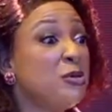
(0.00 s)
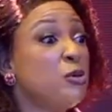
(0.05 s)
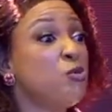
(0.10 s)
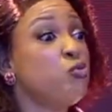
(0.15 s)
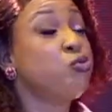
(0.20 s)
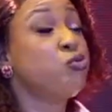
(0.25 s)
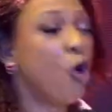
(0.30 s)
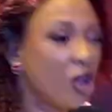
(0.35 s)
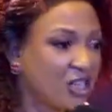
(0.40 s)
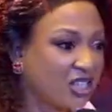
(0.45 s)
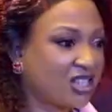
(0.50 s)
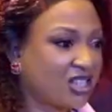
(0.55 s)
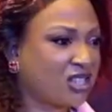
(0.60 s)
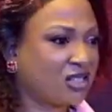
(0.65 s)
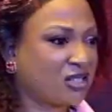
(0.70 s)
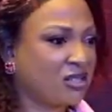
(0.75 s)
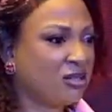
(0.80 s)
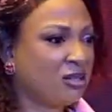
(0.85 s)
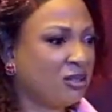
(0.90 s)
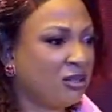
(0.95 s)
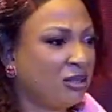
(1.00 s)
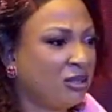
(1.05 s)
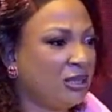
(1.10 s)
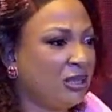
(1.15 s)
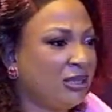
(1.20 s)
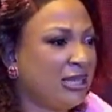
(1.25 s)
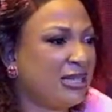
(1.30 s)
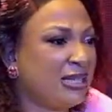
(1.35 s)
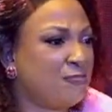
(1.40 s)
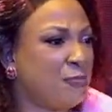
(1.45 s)
worse
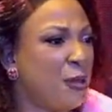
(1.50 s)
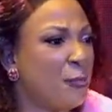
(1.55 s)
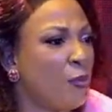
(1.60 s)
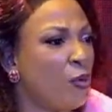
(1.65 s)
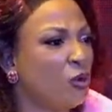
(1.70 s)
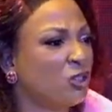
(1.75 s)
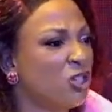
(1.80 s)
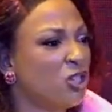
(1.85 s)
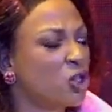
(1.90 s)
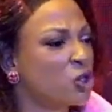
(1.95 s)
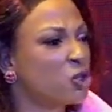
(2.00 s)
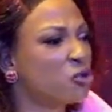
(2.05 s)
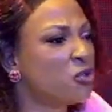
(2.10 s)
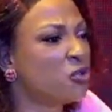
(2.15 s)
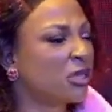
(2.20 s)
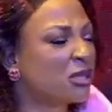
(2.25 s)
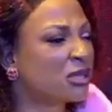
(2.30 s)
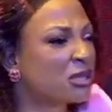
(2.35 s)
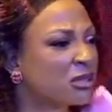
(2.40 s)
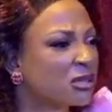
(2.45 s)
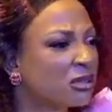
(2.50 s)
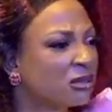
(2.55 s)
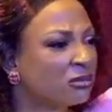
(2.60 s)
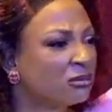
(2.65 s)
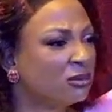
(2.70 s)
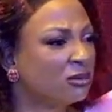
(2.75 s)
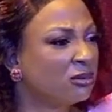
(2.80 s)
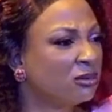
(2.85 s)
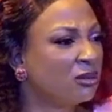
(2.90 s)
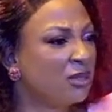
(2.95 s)
than people on the streets.
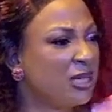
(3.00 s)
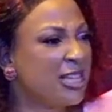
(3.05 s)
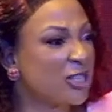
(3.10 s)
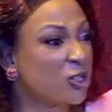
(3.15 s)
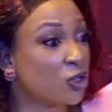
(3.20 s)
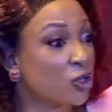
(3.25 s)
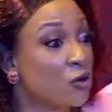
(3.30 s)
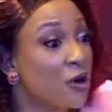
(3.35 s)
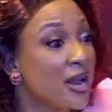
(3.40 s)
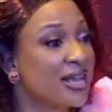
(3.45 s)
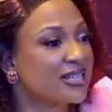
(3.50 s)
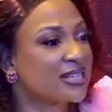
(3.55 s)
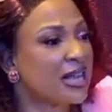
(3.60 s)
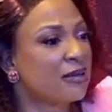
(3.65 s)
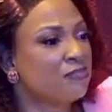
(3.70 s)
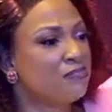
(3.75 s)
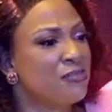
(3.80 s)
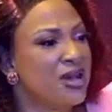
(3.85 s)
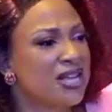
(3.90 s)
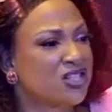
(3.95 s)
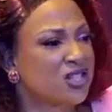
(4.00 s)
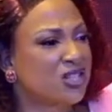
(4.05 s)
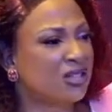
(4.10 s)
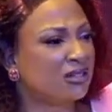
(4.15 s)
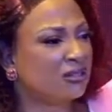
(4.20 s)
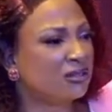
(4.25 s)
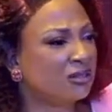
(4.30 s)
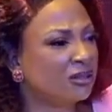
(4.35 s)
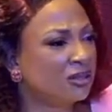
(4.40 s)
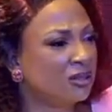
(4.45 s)
It's grace and mercy
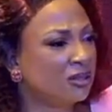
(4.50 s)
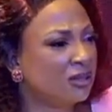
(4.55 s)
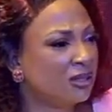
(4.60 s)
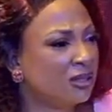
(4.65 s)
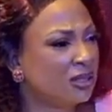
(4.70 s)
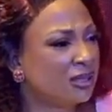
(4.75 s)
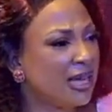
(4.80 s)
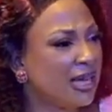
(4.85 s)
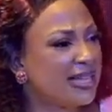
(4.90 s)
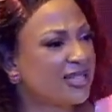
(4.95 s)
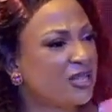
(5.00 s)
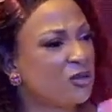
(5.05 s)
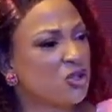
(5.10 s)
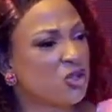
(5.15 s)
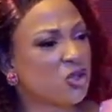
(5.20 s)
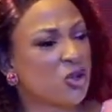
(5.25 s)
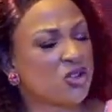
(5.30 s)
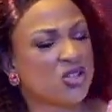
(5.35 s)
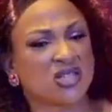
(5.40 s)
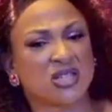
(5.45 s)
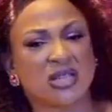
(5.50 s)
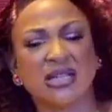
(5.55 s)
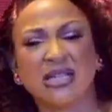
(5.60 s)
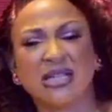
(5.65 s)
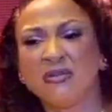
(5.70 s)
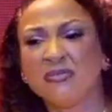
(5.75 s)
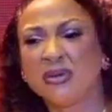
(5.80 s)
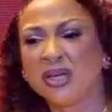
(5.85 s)
that is still sustaining me.